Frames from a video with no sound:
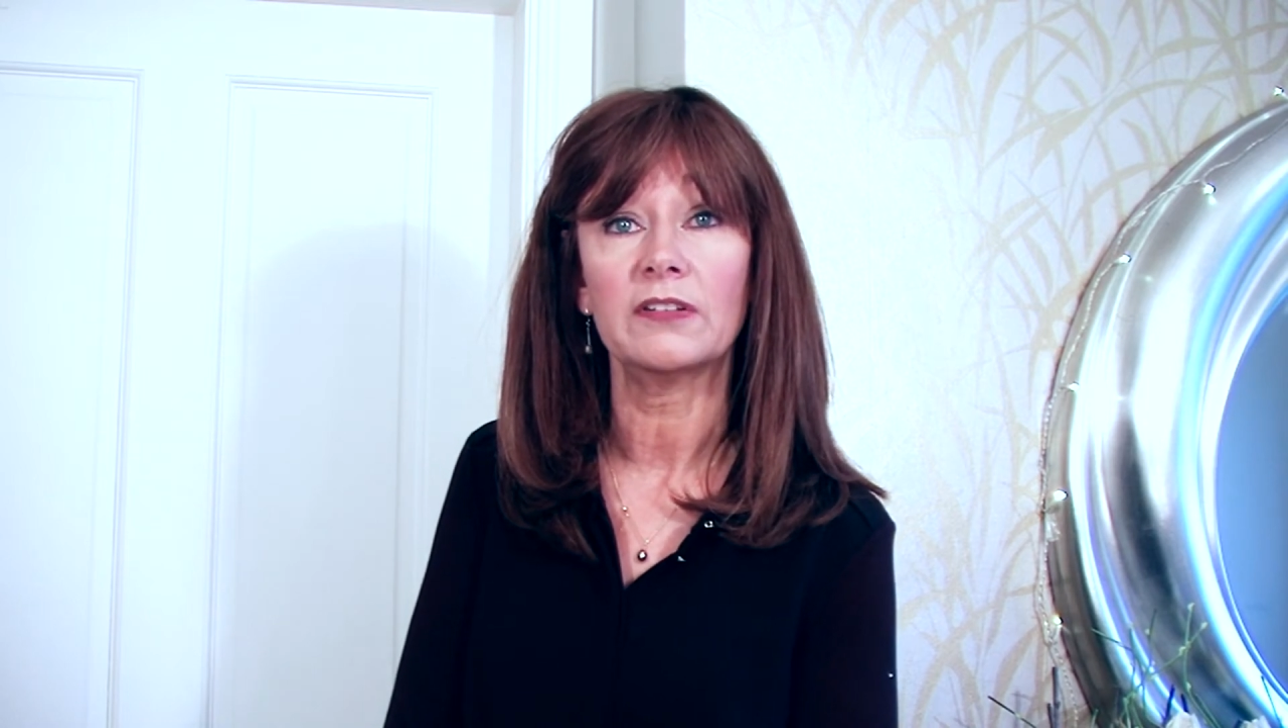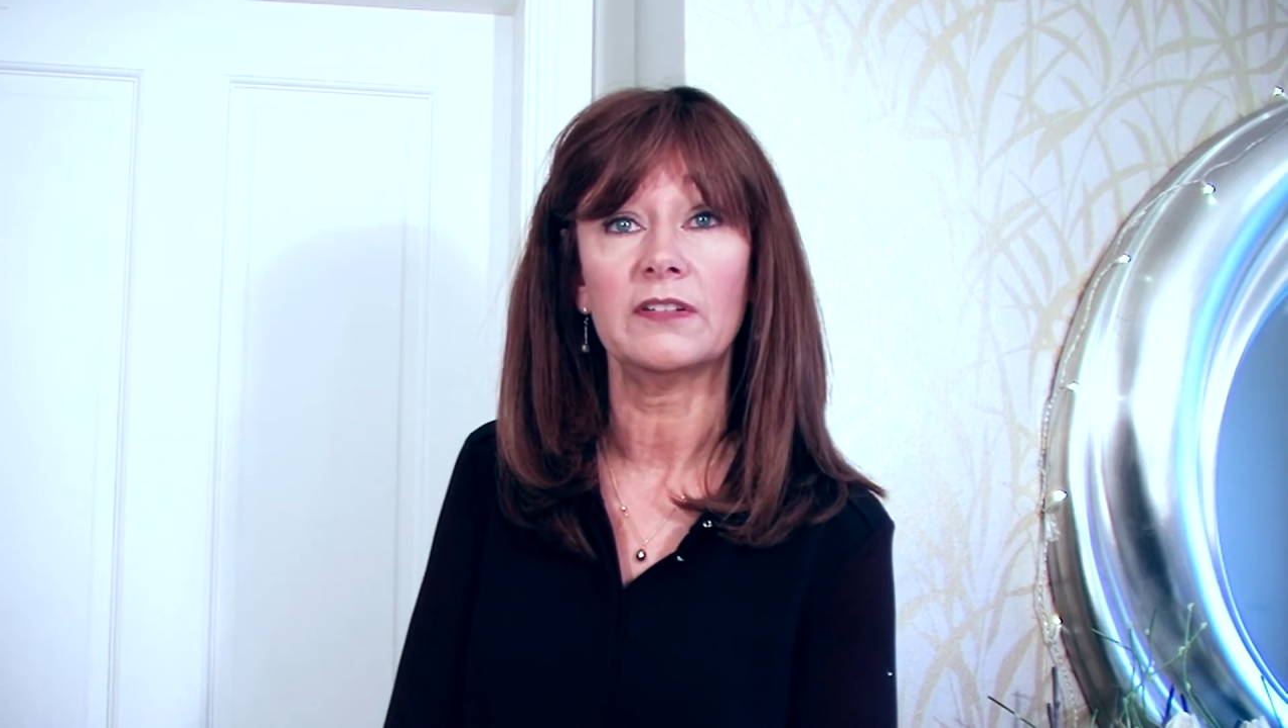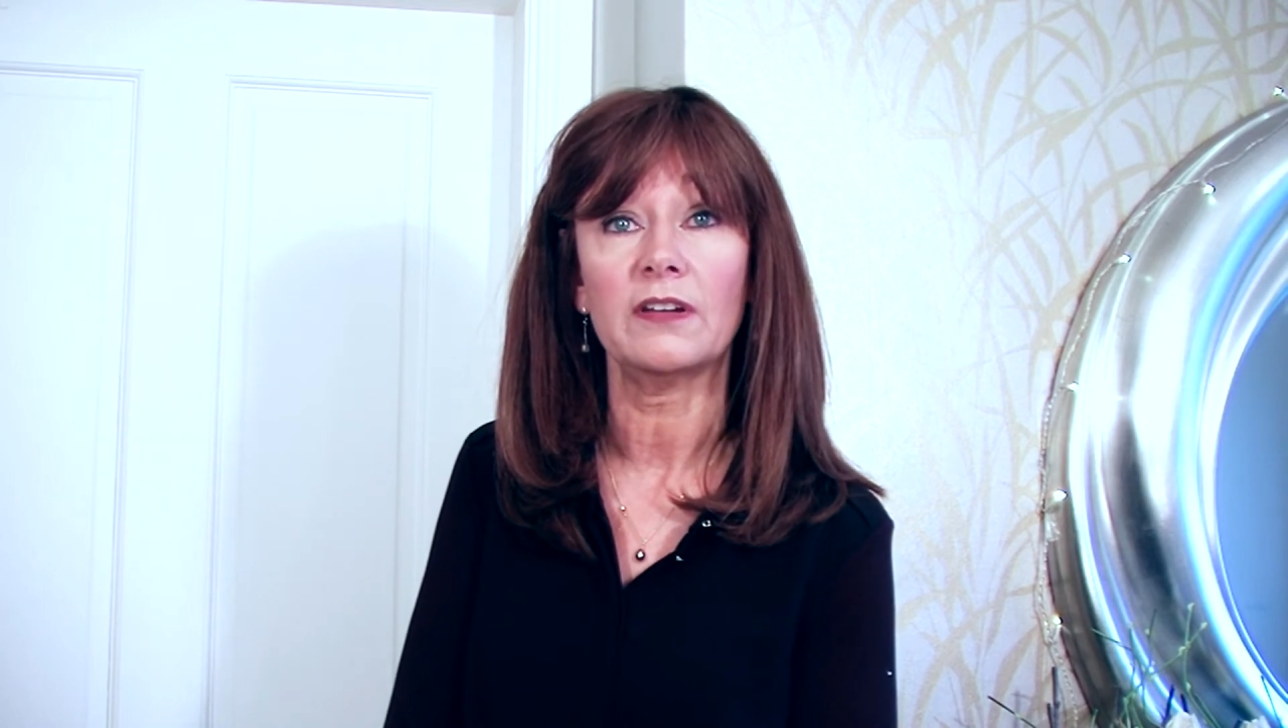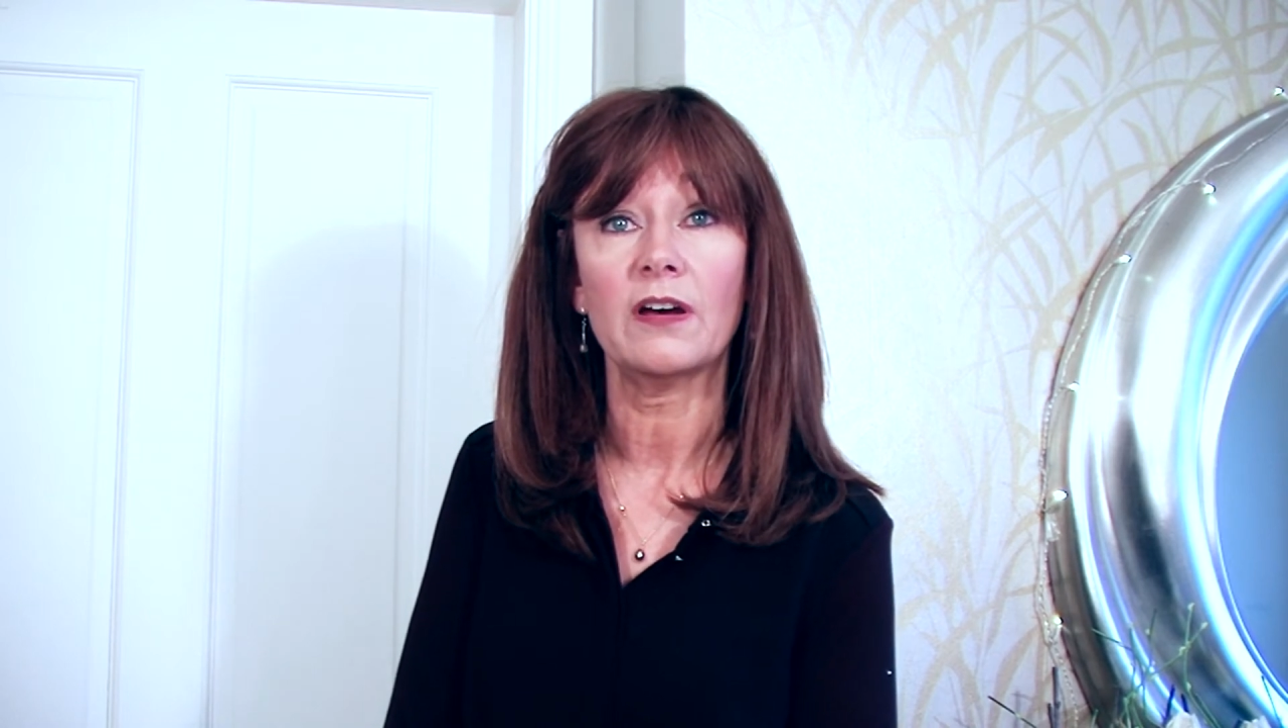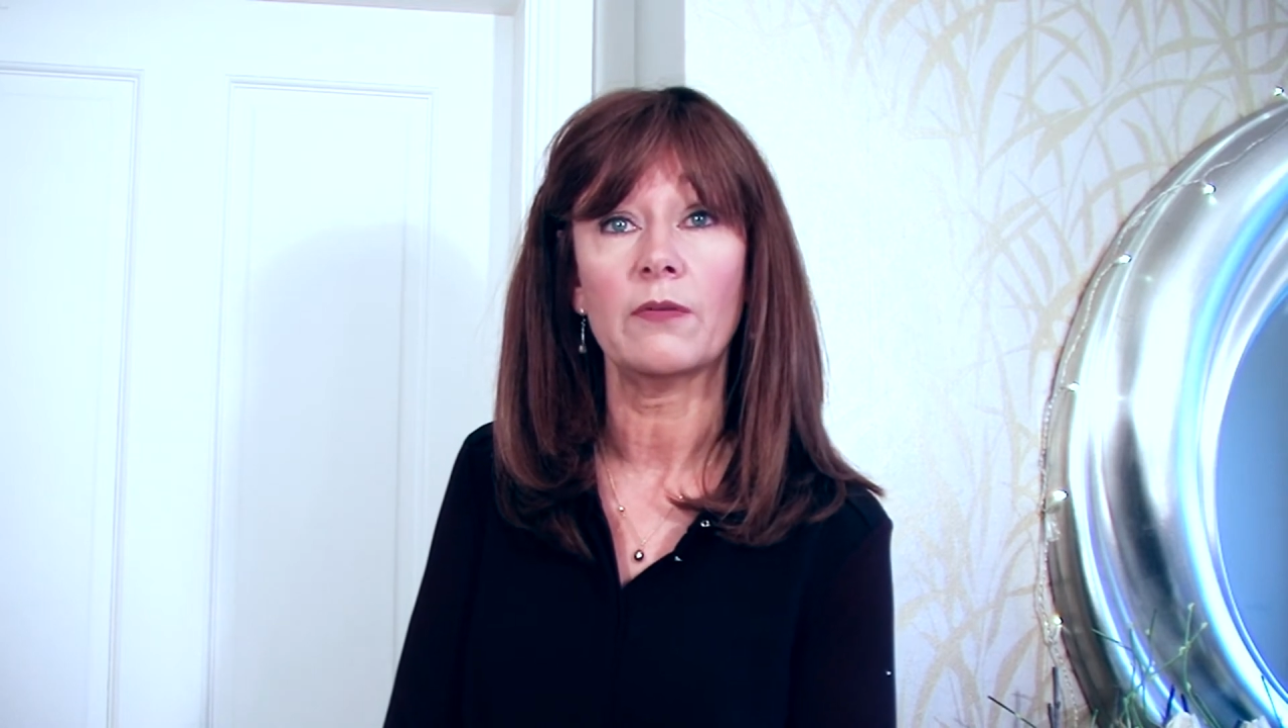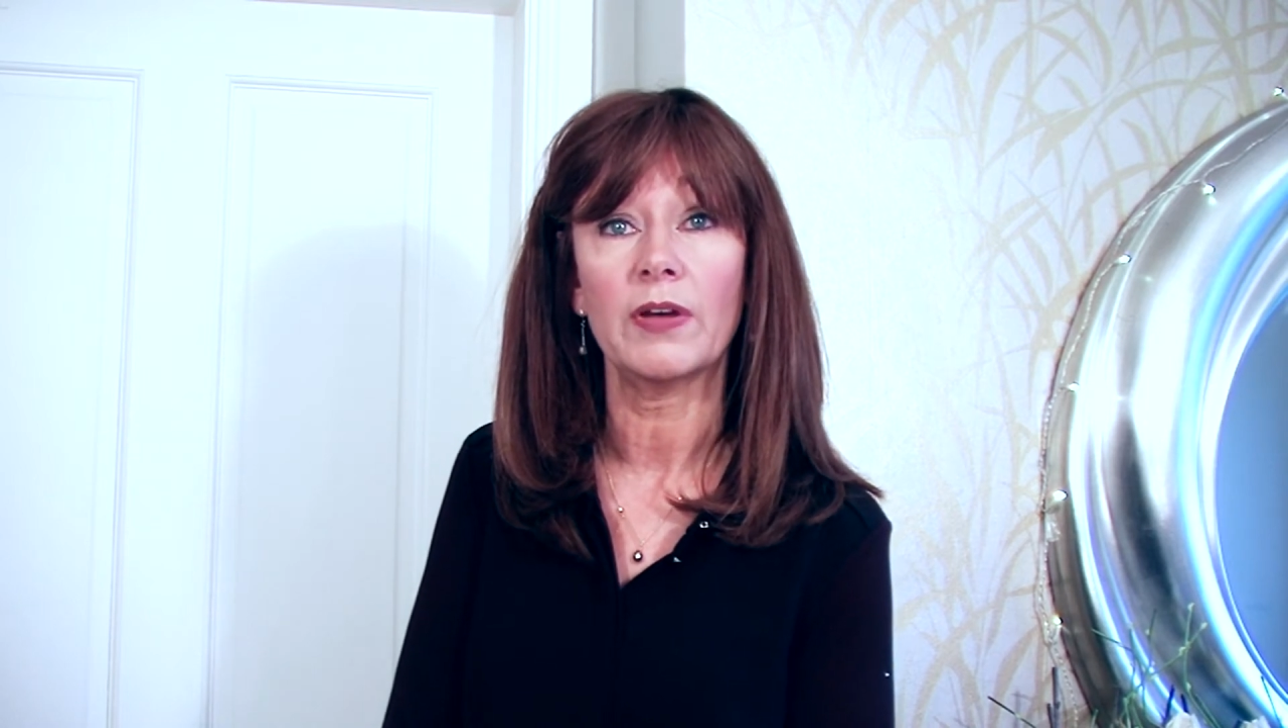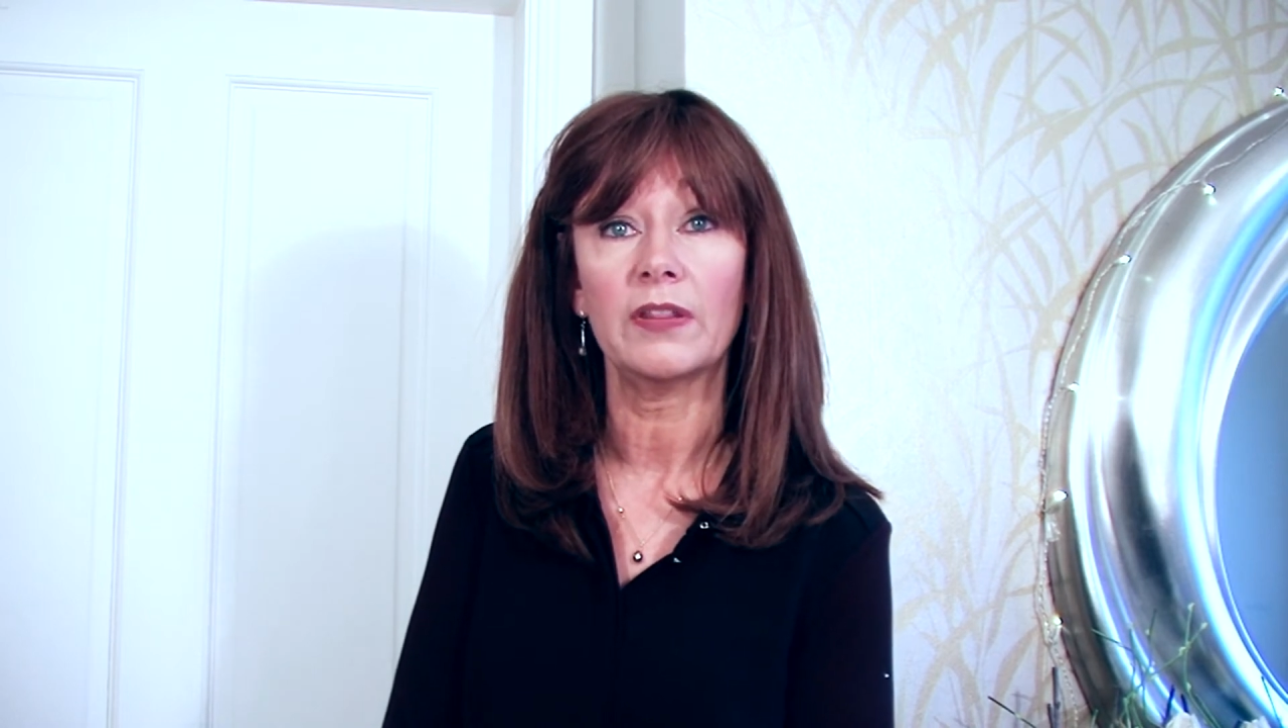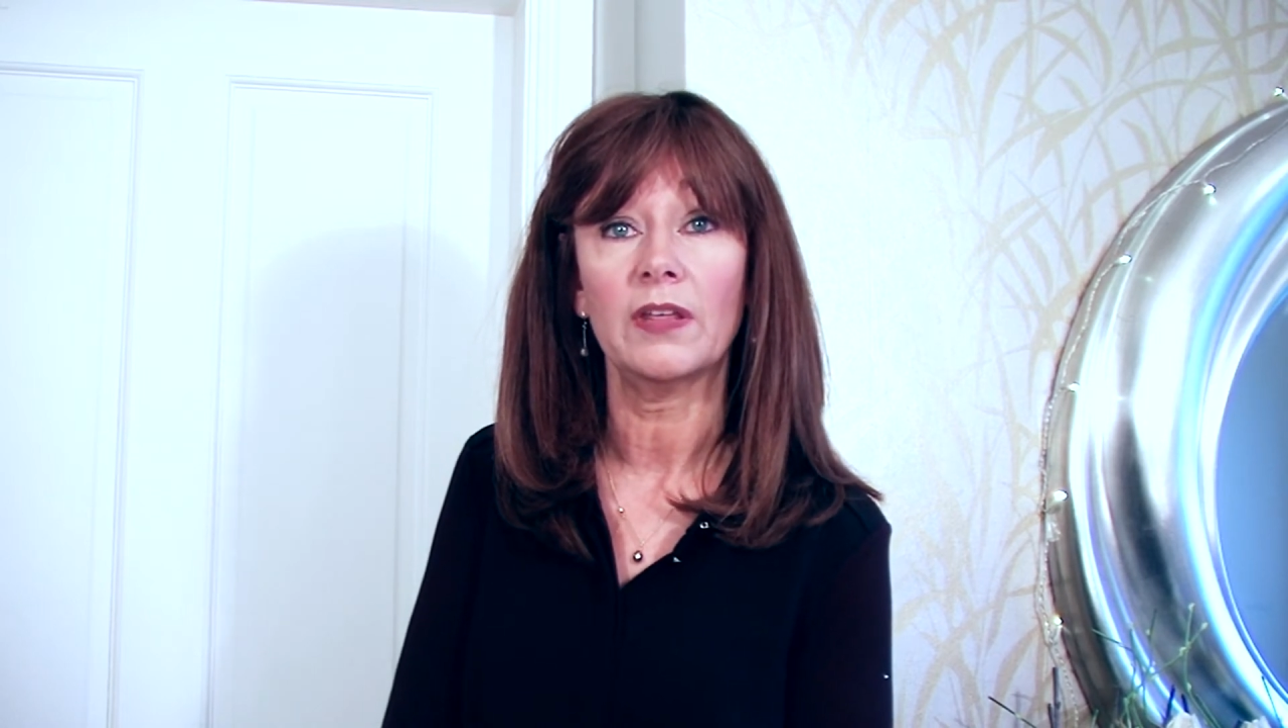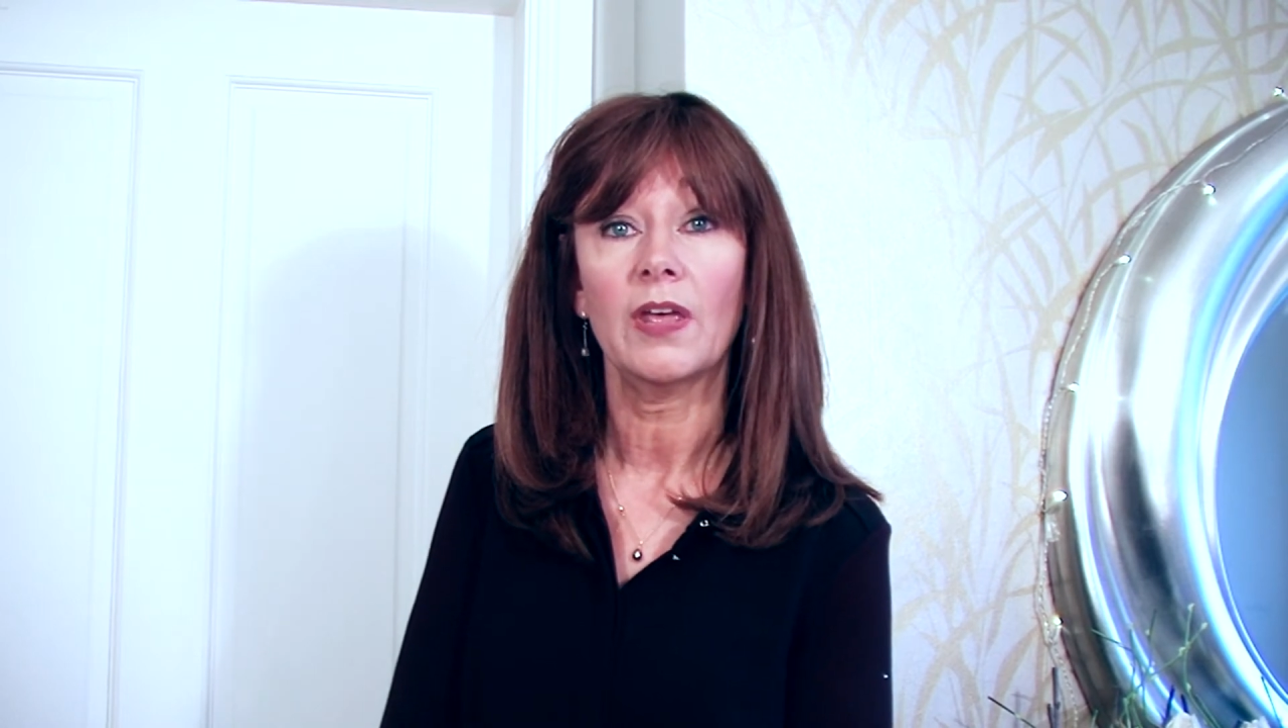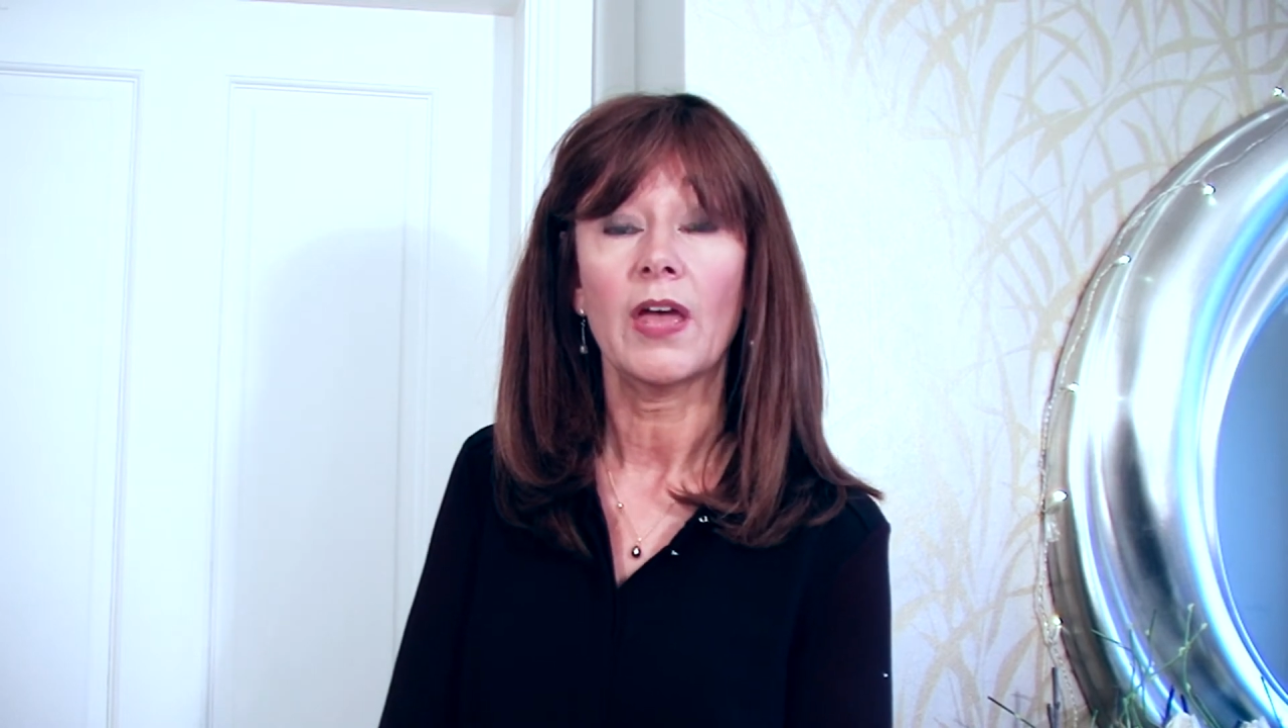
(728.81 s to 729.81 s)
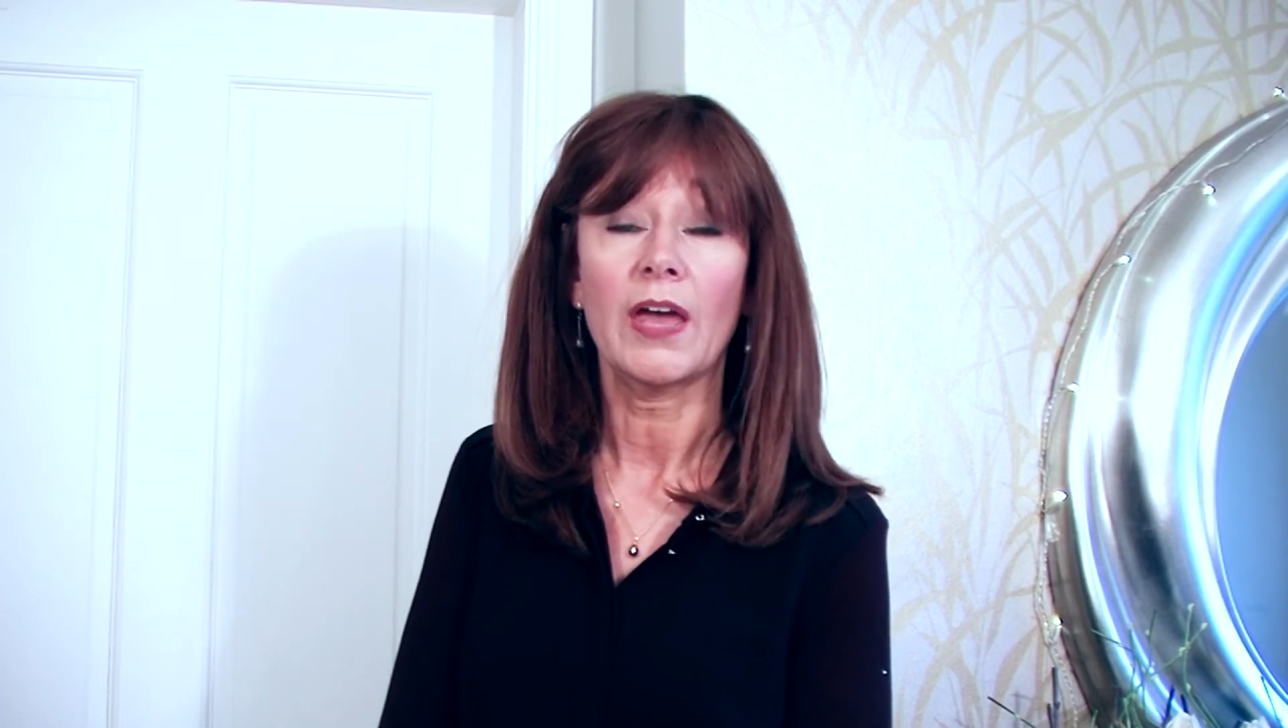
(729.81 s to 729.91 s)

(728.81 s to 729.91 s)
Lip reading: to start with,